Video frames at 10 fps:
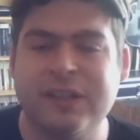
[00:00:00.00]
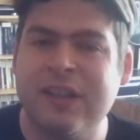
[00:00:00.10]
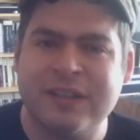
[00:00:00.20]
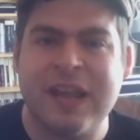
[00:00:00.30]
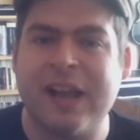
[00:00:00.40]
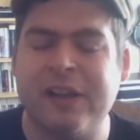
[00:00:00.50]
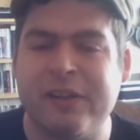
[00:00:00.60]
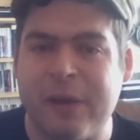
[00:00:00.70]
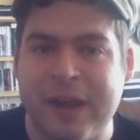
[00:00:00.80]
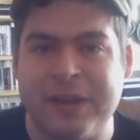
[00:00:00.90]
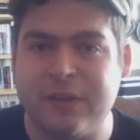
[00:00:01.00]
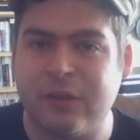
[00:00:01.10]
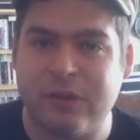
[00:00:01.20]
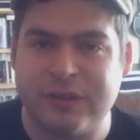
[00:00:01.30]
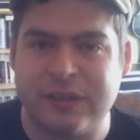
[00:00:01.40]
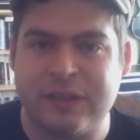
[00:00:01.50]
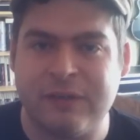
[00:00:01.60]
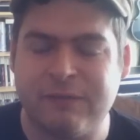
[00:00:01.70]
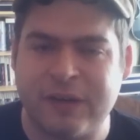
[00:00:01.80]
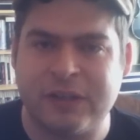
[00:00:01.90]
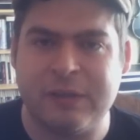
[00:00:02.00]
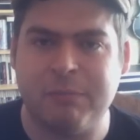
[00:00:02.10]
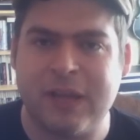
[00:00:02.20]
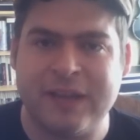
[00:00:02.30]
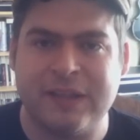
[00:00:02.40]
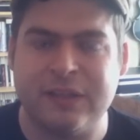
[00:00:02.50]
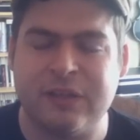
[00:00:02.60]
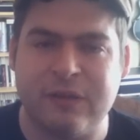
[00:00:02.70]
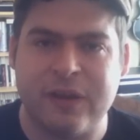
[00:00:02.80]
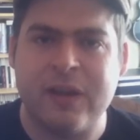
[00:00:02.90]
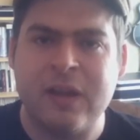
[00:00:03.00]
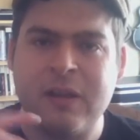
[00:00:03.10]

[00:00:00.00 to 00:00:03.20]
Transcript: It's not saying I can go indoors into freshly placed into a